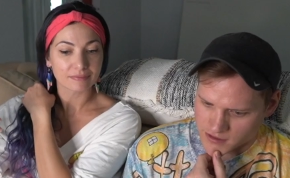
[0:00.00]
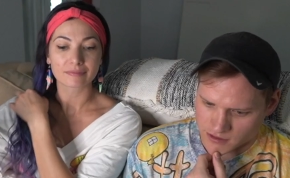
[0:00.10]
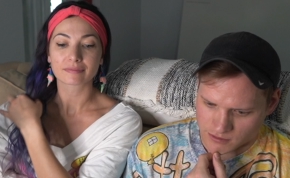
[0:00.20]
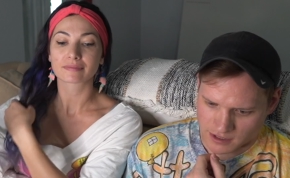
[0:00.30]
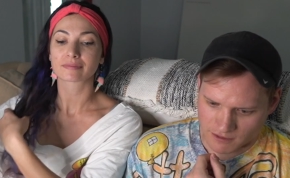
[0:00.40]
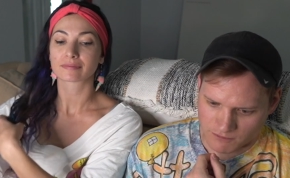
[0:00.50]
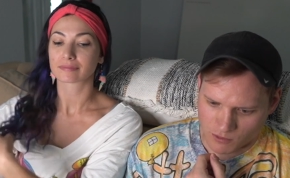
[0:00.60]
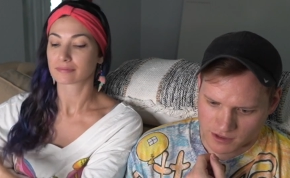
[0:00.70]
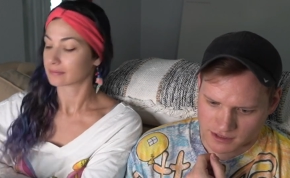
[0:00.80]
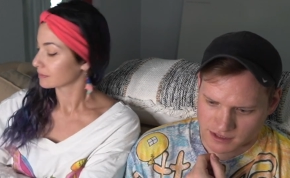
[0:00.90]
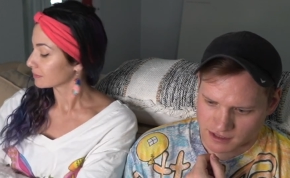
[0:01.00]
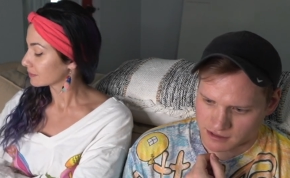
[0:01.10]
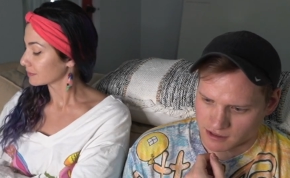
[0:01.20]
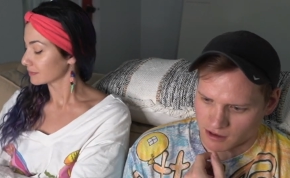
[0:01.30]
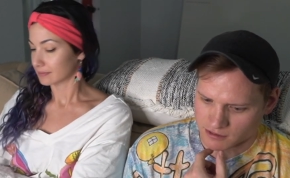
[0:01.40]
Speaker 1: So take
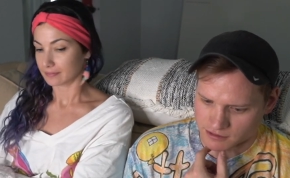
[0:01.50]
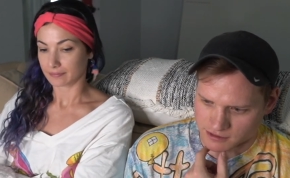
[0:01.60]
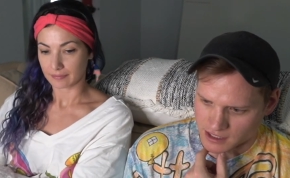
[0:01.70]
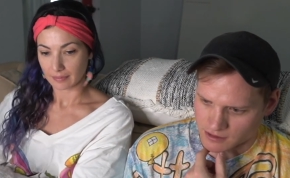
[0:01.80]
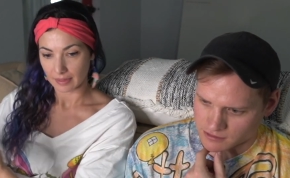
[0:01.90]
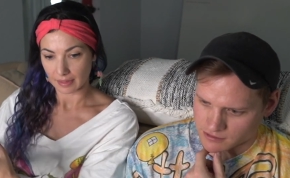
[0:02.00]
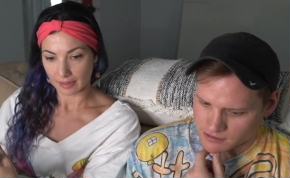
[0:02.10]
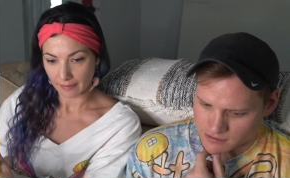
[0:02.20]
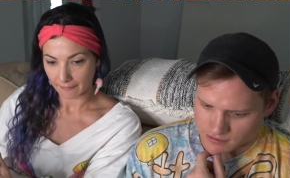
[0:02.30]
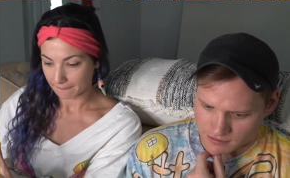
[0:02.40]
$46 out.